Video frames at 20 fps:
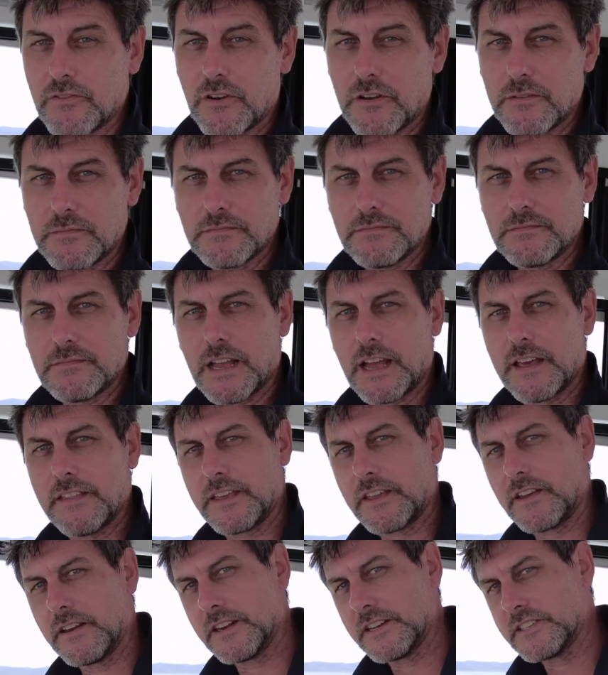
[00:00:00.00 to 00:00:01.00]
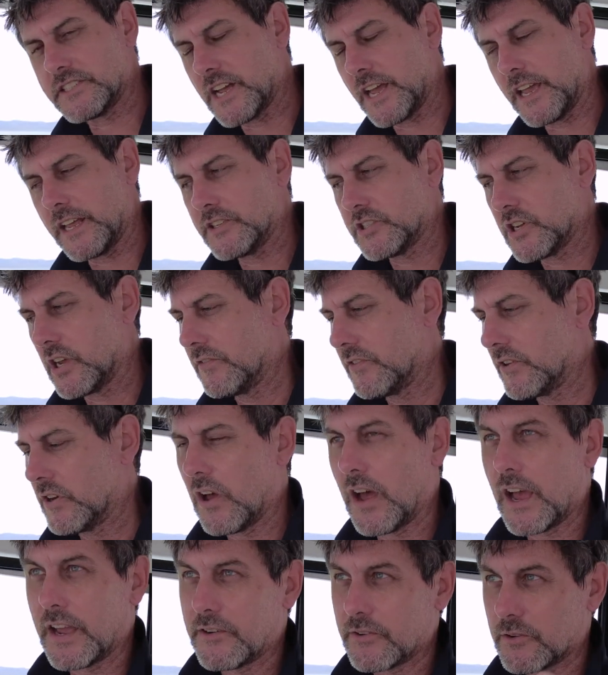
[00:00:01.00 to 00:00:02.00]
from? Are they going to change
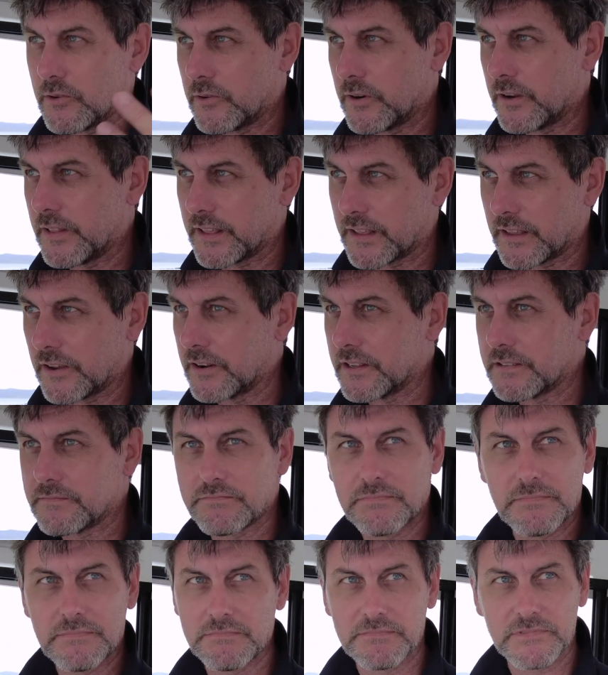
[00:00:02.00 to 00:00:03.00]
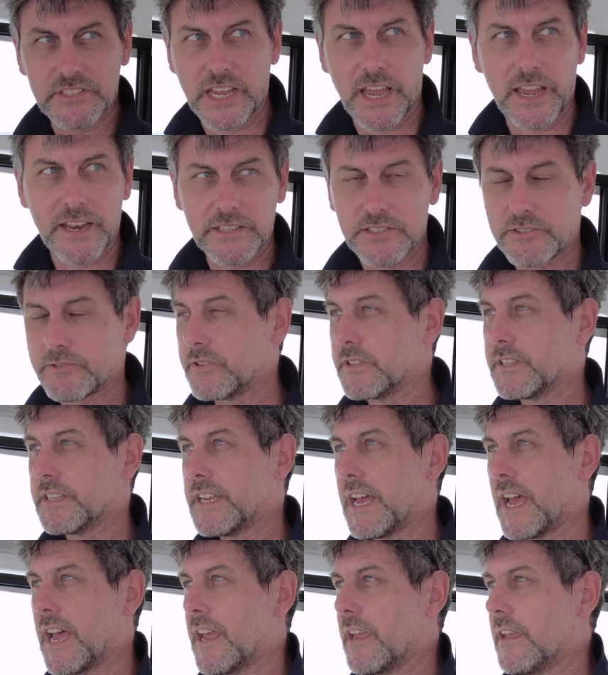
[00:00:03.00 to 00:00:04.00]
overnight or are they going to change through the
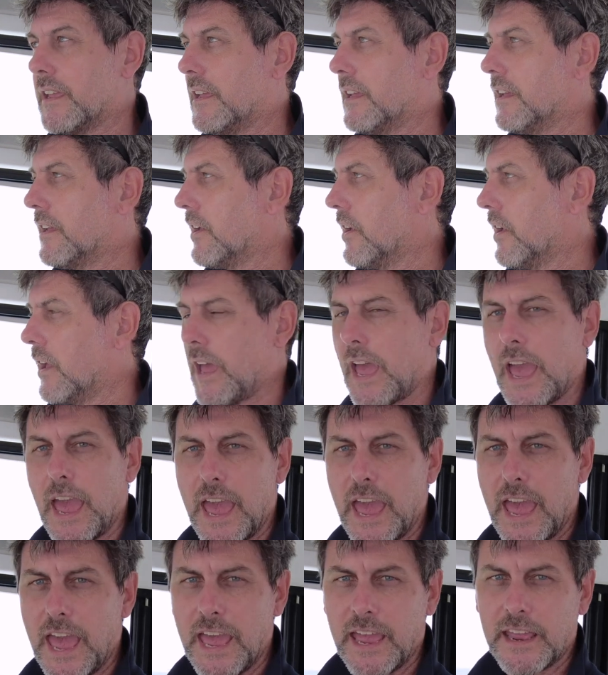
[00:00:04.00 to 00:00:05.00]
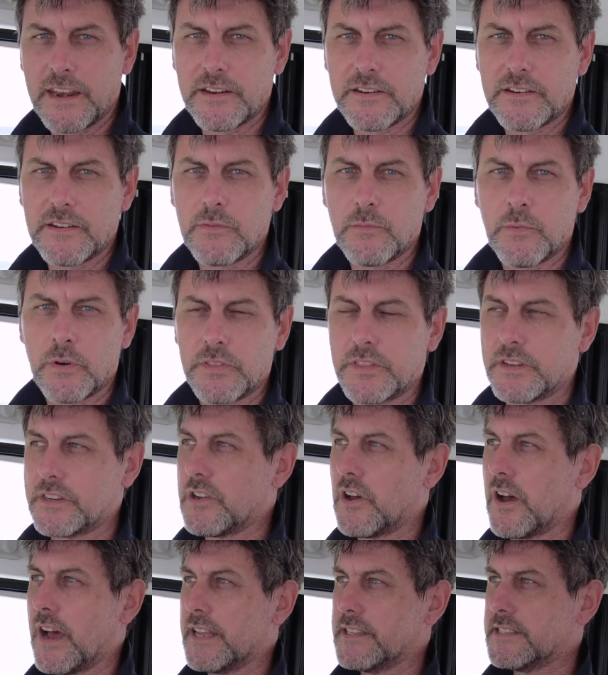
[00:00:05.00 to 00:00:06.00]
day? And what the
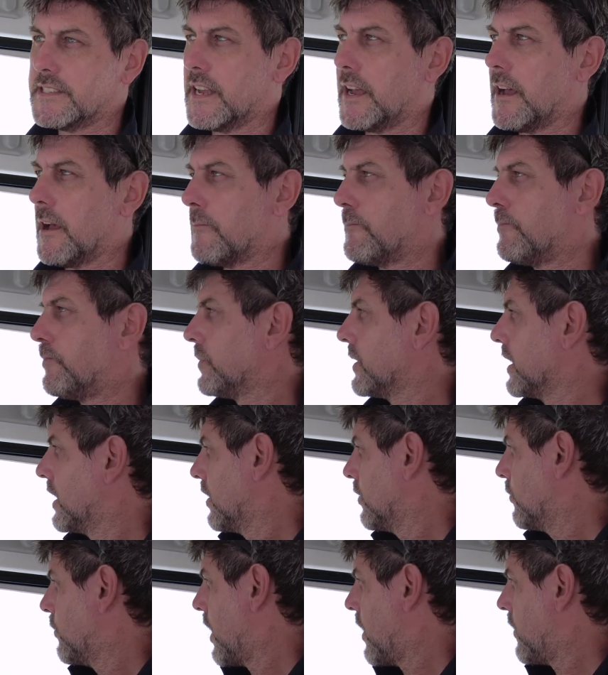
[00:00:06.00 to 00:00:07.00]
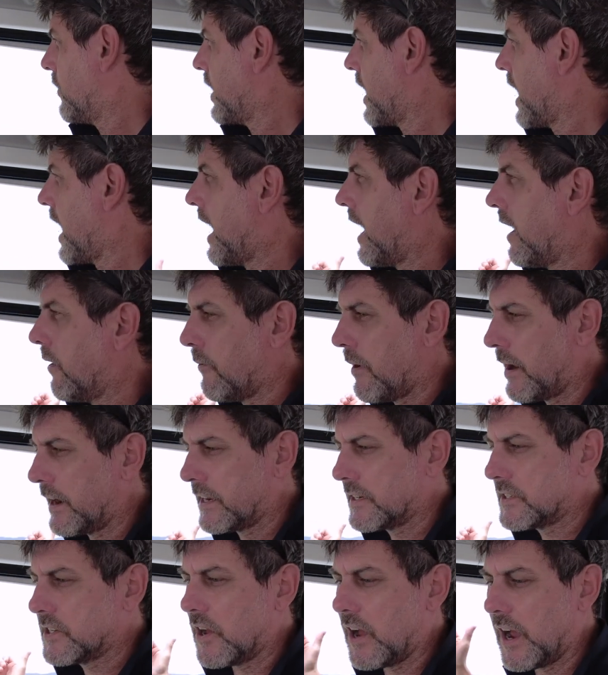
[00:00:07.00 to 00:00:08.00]
tides are. We're on an
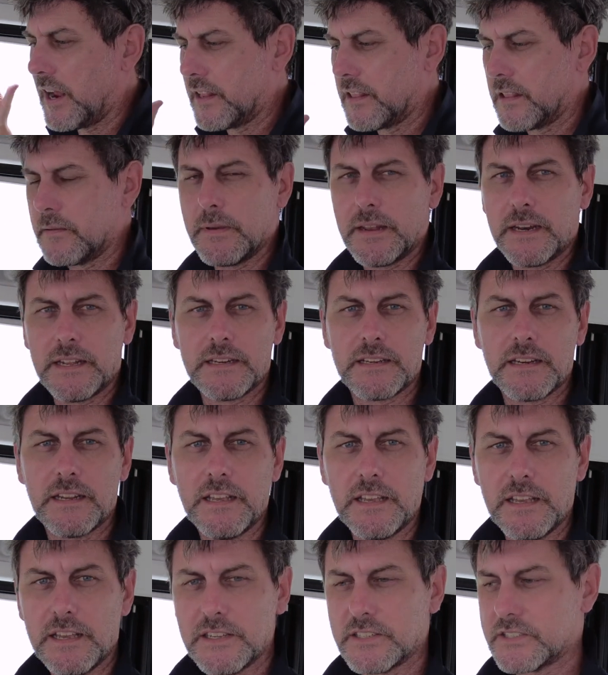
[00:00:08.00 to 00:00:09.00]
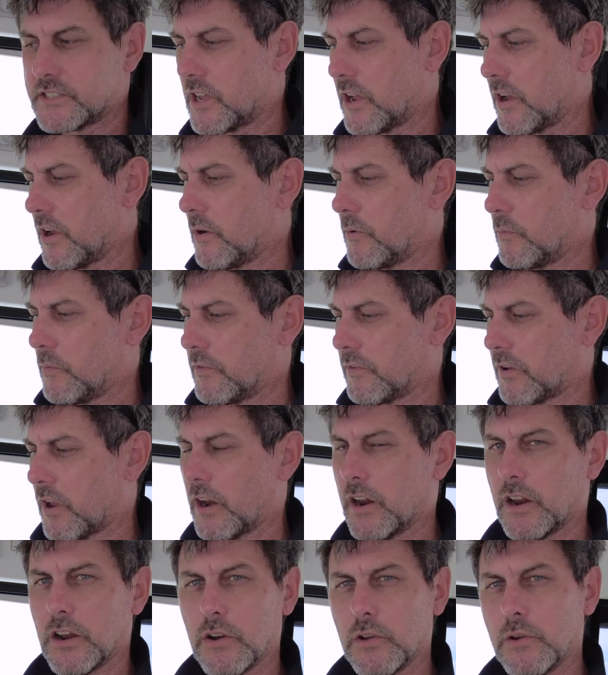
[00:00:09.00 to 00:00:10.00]
outrunning tide at the minute, so we're
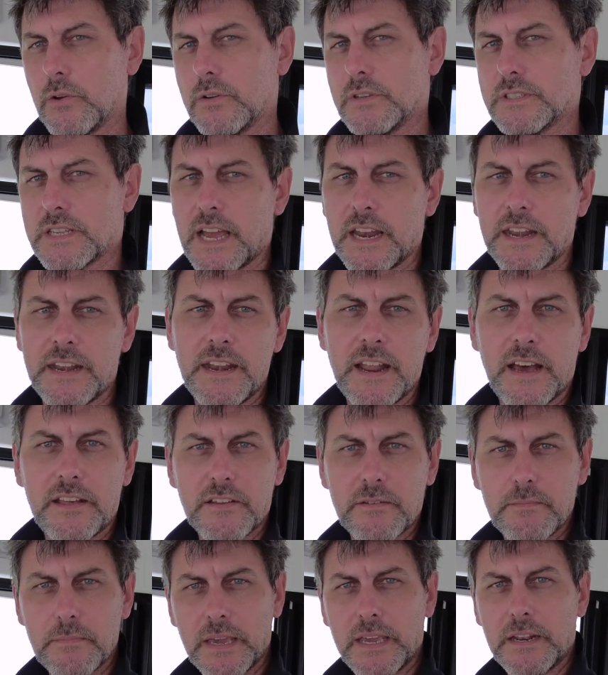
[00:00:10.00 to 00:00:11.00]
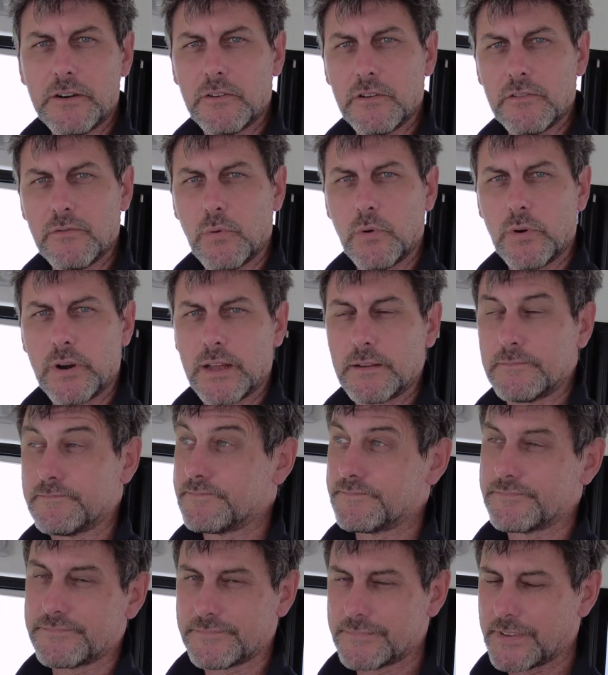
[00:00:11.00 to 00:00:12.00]
going to lose another meter of water.
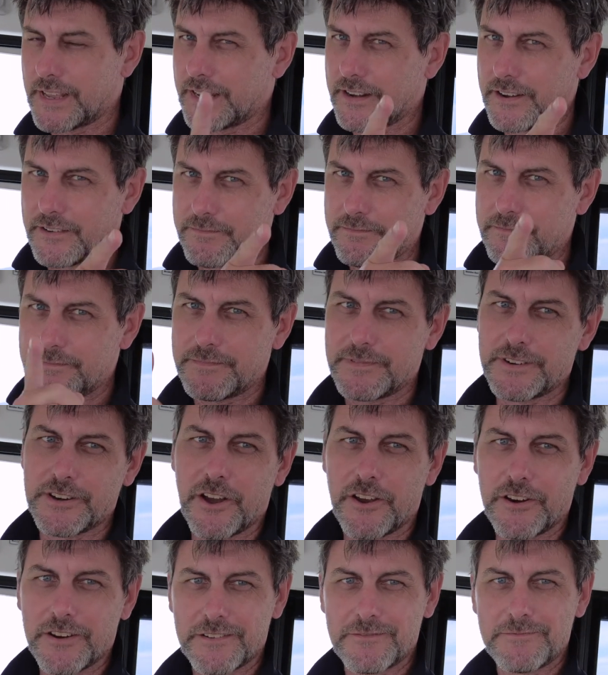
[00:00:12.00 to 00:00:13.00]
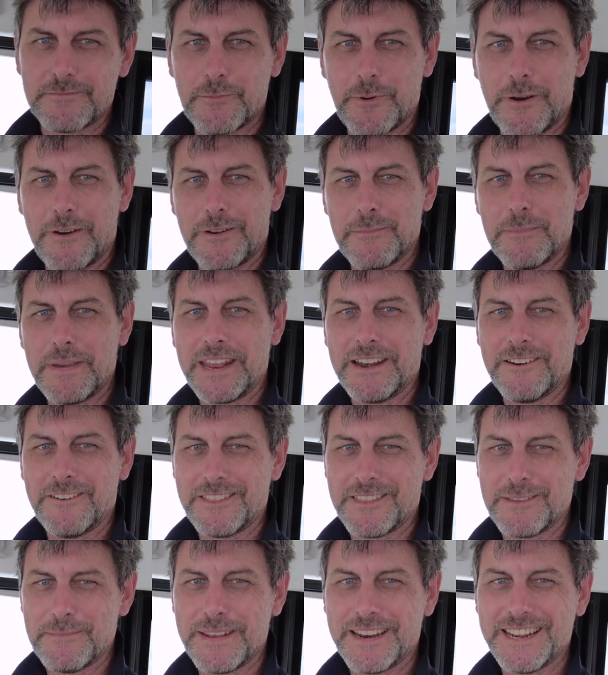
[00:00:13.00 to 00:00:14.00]
Now, you noted we're in a meter
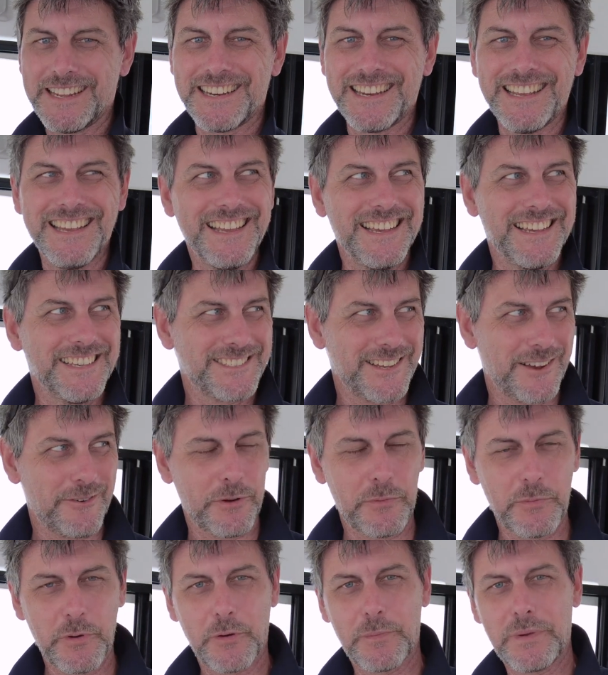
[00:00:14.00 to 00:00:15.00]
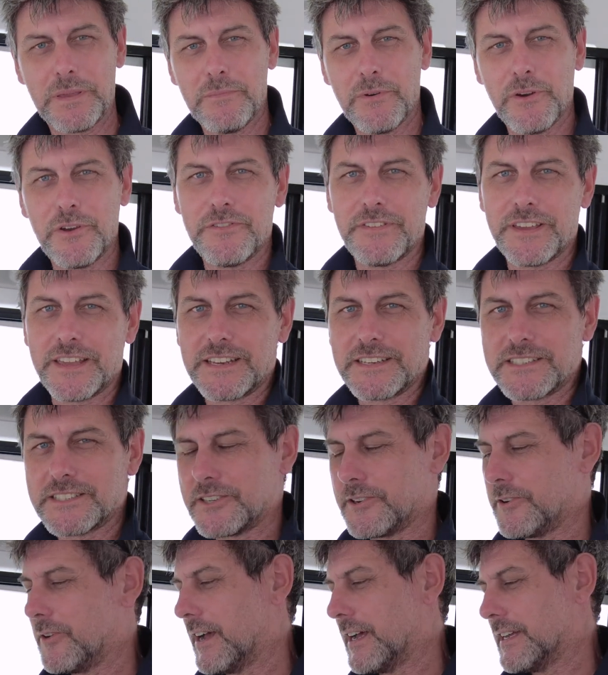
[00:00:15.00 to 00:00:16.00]
at the minute, so we will be moving
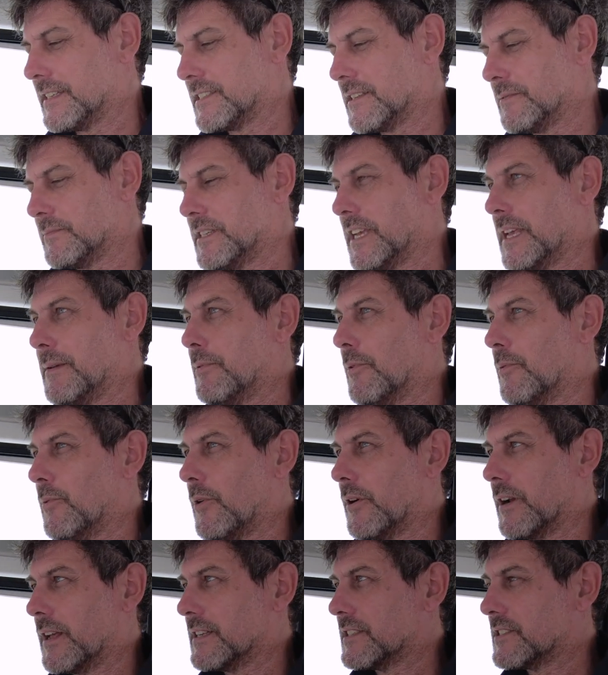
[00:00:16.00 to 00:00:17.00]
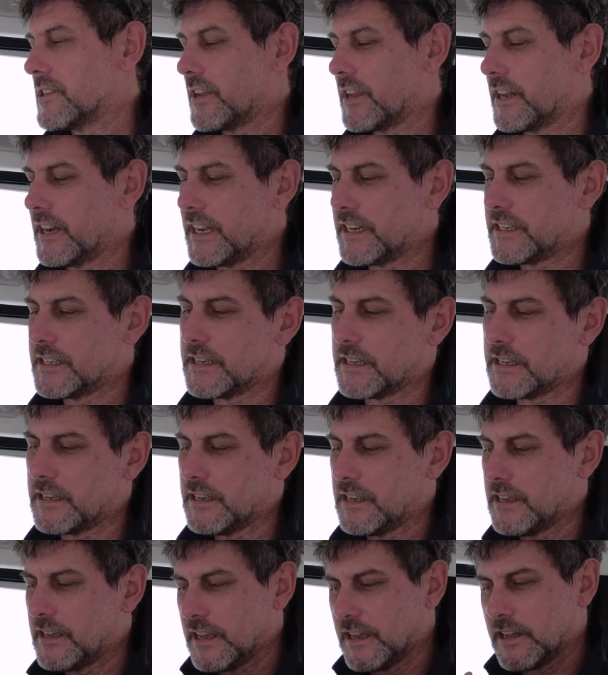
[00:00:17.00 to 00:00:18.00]
to some deeper water. So you need to
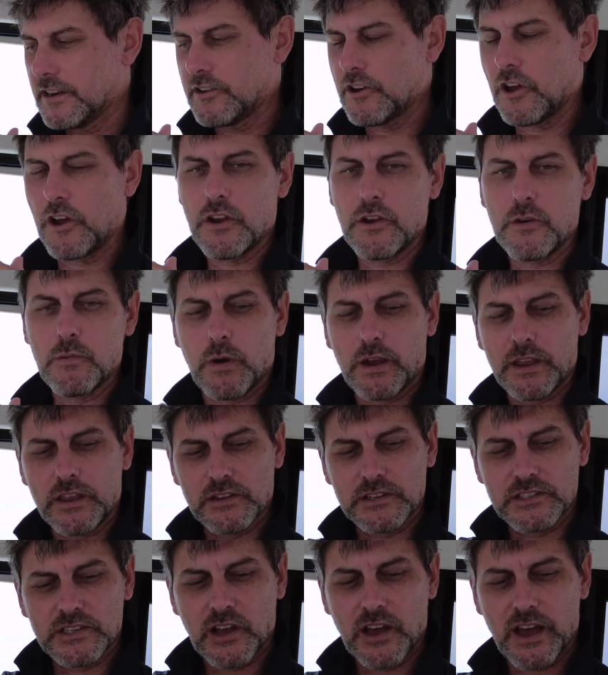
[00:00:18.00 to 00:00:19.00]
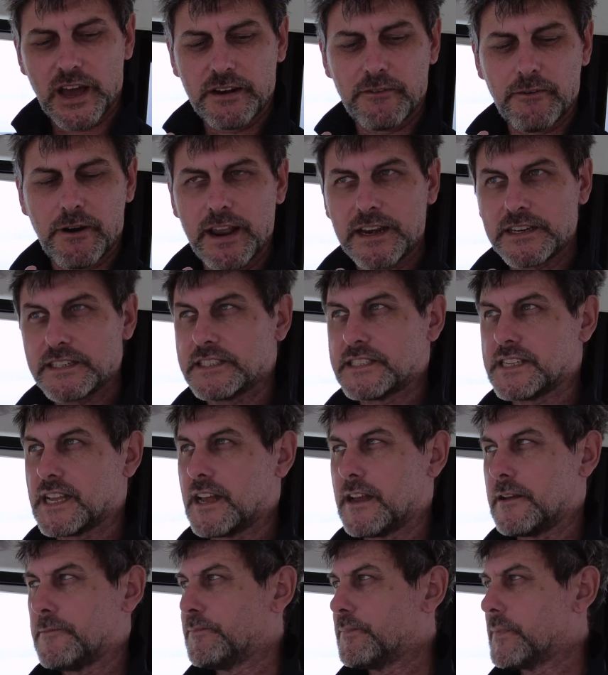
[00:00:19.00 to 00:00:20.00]
know what your tide ranges
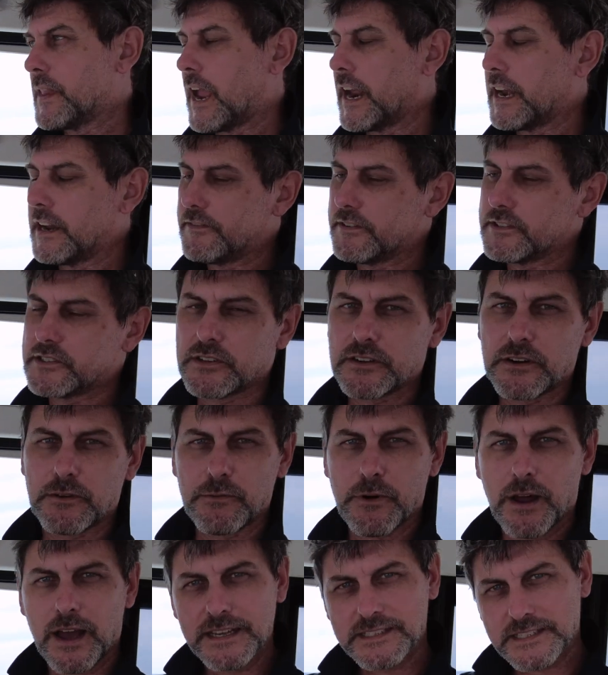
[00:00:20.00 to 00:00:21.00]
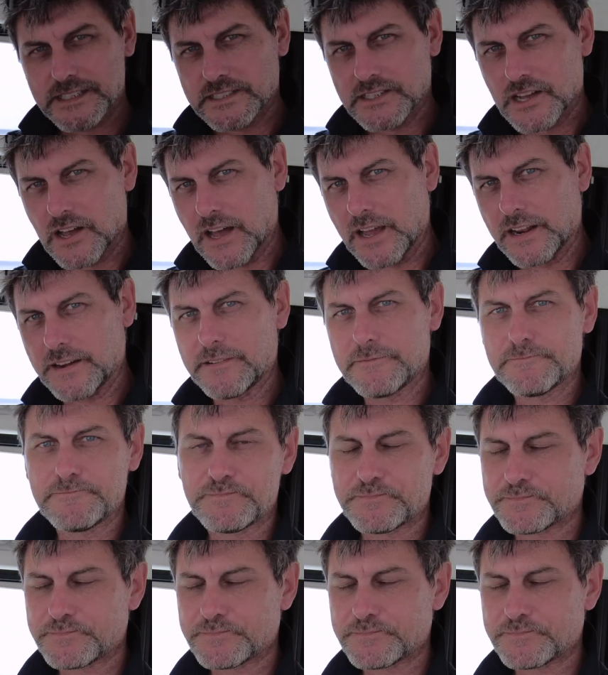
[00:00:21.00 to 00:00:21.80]
are, and if it's on a rising tide,